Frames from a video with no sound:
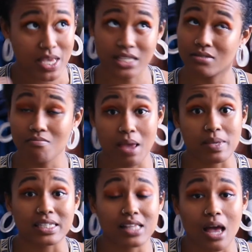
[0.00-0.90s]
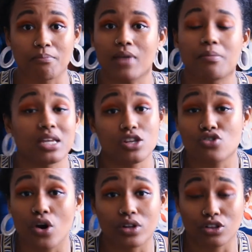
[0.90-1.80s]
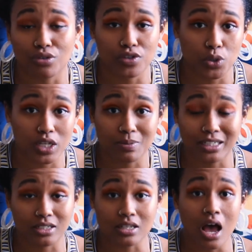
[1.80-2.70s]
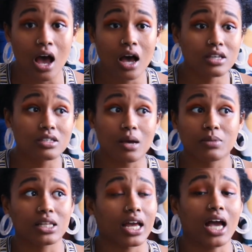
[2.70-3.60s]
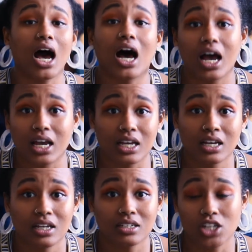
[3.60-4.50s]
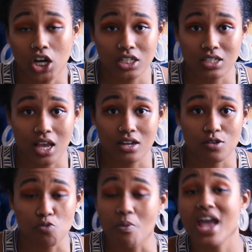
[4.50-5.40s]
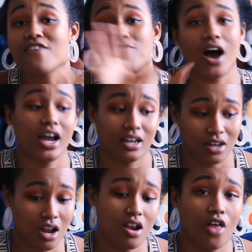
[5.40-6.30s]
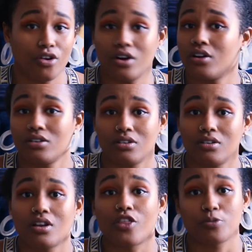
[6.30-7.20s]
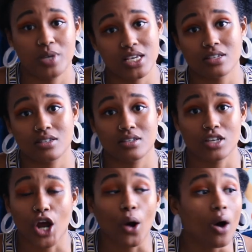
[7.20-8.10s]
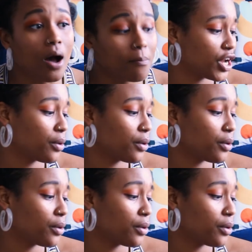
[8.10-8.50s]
maybe slim. I mean, you go to the thrift store as much as somebody like I does, and you may find another piece, you know,